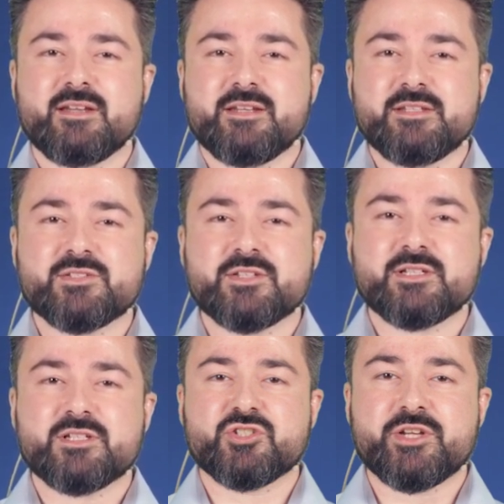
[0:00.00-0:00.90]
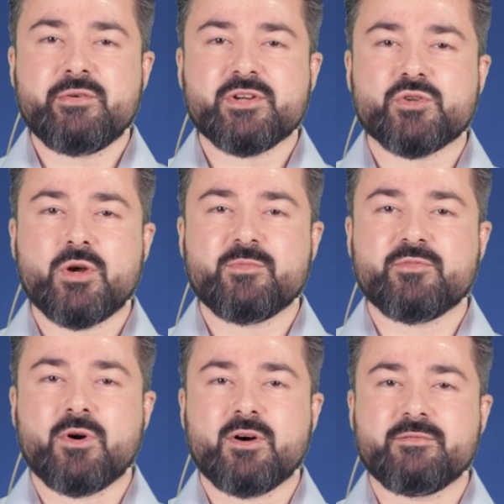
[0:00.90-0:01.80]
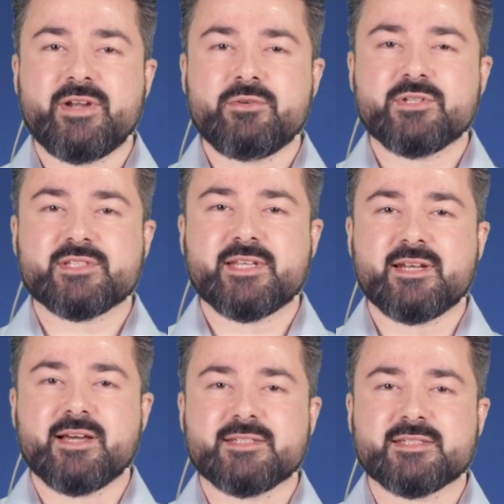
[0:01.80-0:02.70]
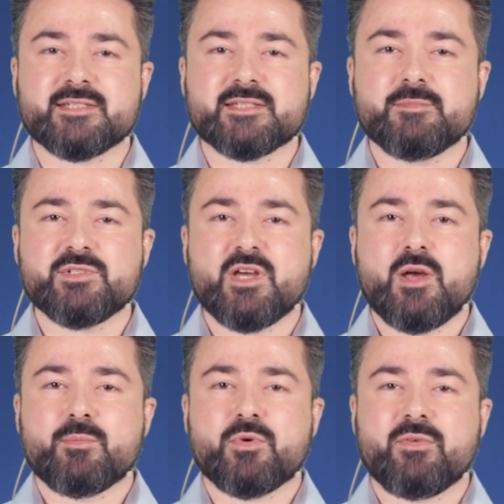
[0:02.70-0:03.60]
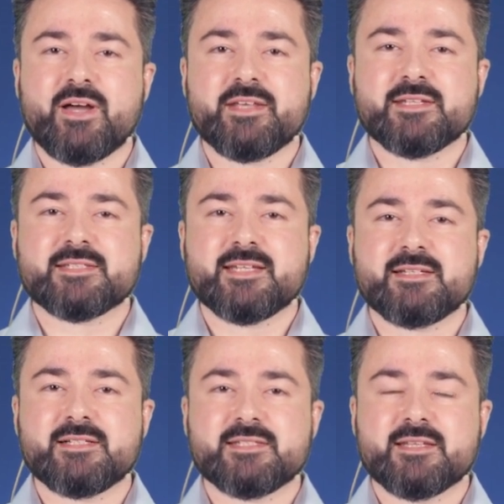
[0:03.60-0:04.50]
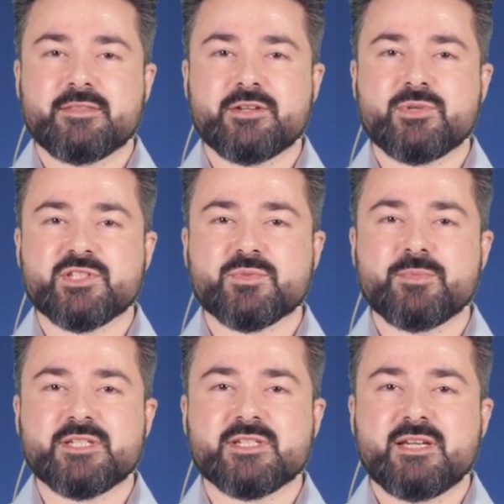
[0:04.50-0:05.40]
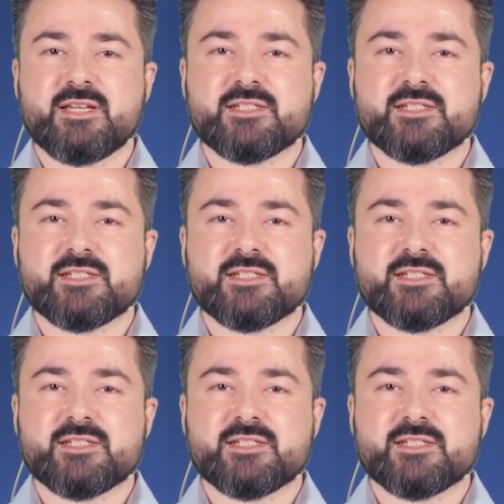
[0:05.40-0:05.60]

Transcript: It is the generic term for various satellite systems providing signals that transmit